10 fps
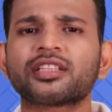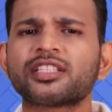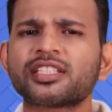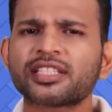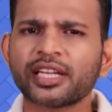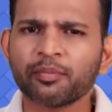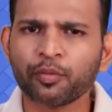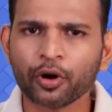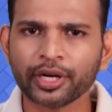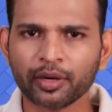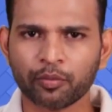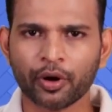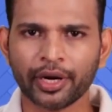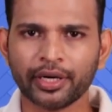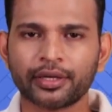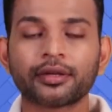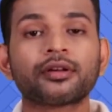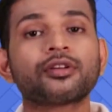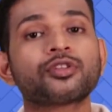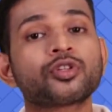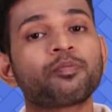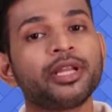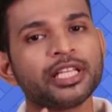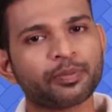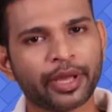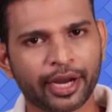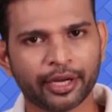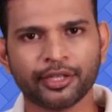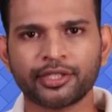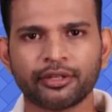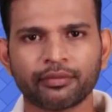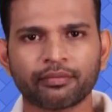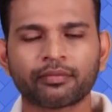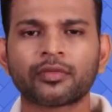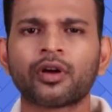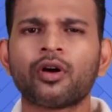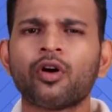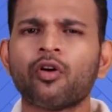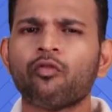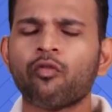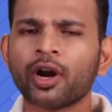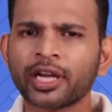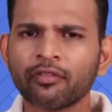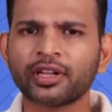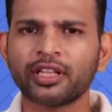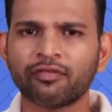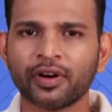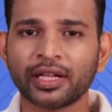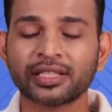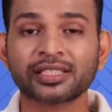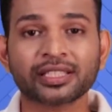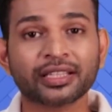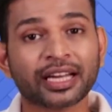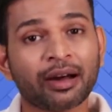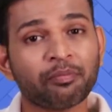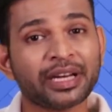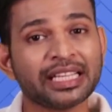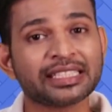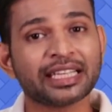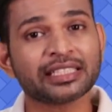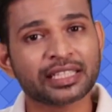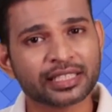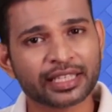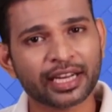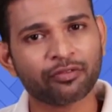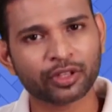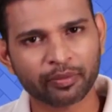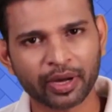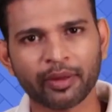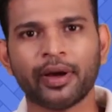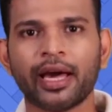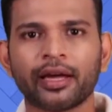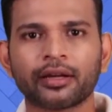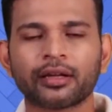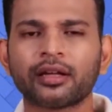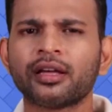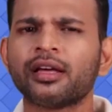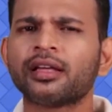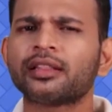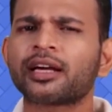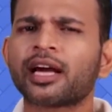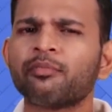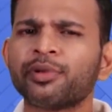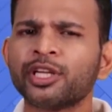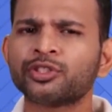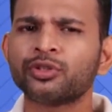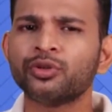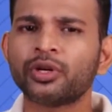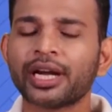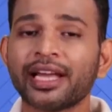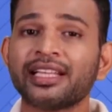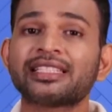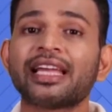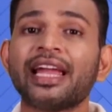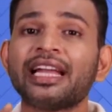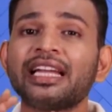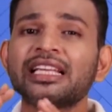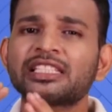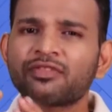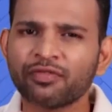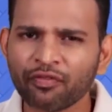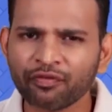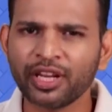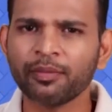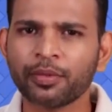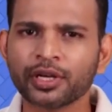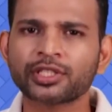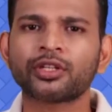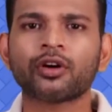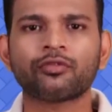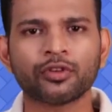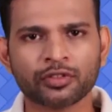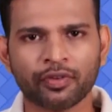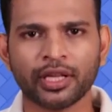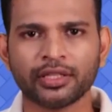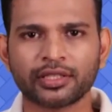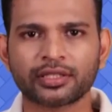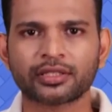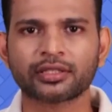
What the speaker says: This is an important point, so please pay attention. Whatever the funds the company sets aside for the buyback, the company should utilize at least 50% of those funds.